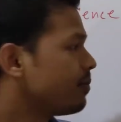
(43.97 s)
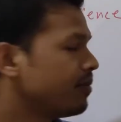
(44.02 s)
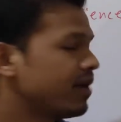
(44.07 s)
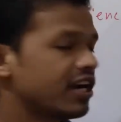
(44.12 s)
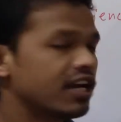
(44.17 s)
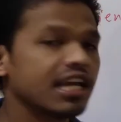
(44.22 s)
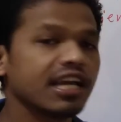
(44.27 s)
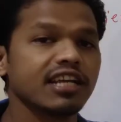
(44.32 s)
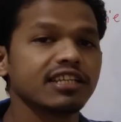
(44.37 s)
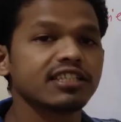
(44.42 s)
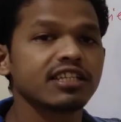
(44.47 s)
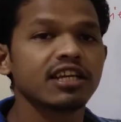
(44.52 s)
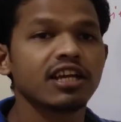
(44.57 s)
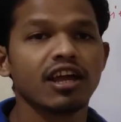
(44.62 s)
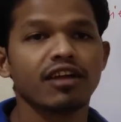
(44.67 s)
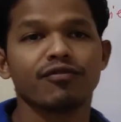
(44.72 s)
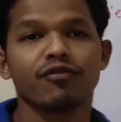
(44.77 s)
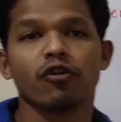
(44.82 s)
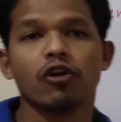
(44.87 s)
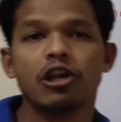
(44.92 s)
made as
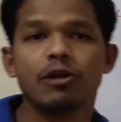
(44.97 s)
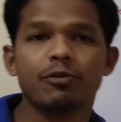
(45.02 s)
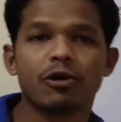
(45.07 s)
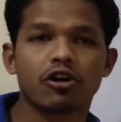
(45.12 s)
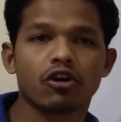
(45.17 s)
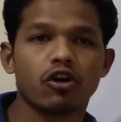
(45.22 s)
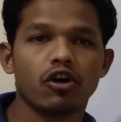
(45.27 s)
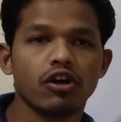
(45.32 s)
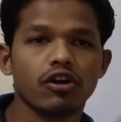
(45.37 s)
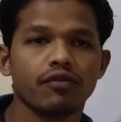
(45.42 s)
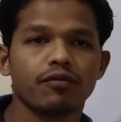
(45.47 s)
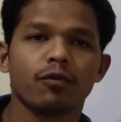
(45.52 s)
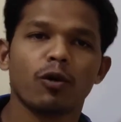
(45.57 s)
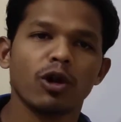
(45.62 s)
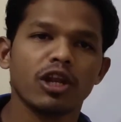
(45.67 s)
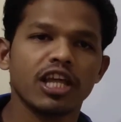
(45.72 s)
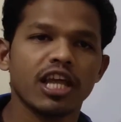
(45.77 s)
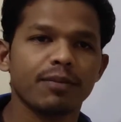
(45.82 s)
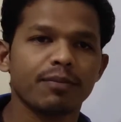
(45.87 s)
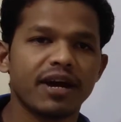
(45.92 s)
a polymer called
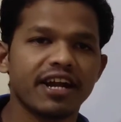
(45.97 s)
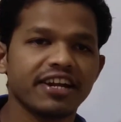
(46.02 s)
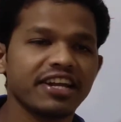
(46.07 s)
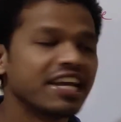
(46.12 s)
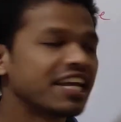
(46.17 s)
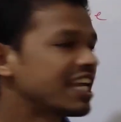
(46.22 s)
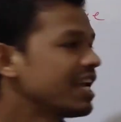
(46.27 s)
polyamide.